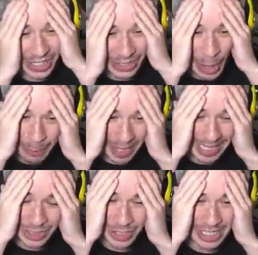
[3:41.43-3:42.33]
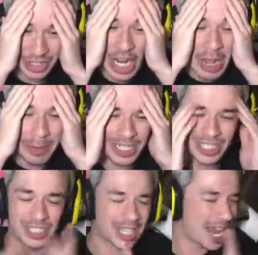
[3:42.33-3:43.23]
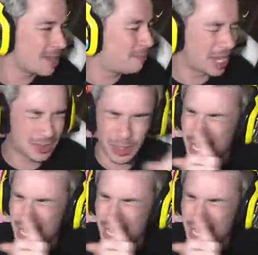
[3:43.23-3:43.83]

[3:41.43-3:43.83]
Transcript: you don't play Tracer, but you just kind of picked